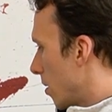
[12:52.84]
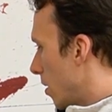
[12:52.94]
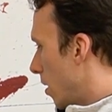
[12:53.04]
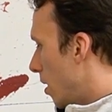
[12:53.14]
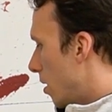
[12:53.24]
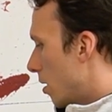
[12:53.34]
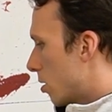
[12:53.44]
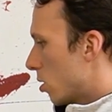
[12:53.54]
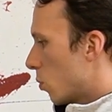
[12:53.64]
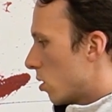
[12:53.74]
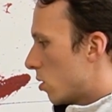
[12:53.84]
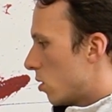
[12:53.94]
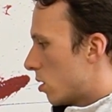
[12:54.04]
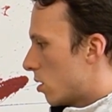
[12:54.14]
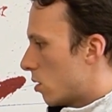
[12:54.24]
yeah, I just wanted
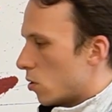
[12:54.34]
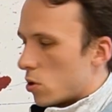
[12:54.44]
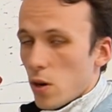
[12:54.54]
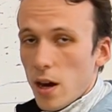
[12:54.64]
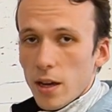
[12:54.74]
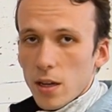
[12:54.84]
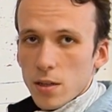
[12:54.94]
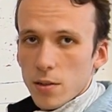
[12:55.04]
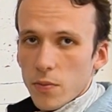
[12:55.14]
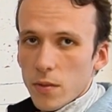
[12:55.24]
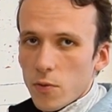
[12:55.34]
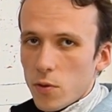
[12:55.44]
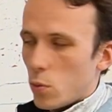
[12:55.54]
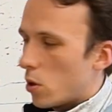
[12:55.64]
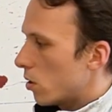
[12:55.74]
to try if
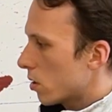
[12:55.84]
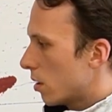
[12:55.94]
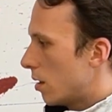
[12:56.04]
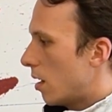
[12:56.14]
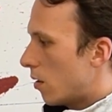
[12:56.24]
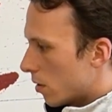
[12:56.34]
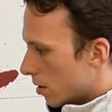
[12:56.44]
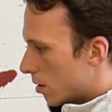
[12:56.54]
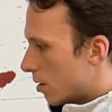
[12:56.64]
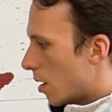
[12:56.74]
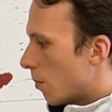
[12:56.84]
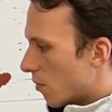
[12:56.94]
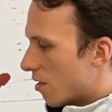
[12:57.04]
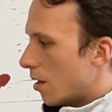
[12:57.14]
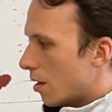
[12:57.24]
it works, and there are
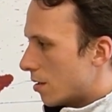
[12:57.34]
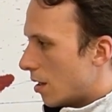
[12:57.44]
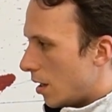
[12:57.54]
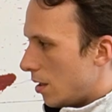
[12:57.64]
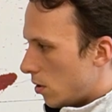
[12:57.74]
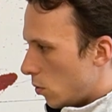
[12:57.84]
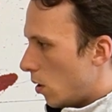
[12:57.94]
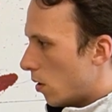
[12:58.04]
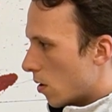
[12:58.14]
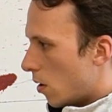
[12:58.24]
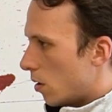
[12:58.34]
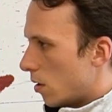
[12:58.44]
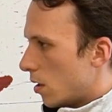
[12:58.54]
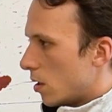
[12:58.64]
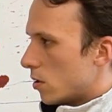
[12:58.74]
some things that I need to work
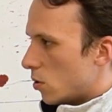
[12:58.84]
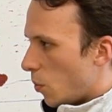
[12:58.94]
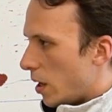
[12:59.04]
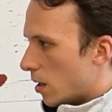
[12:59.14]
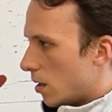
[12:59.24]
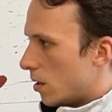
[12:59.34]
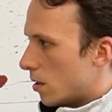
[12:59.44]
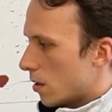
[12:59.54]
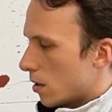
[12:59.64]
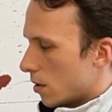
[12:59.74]
on to make it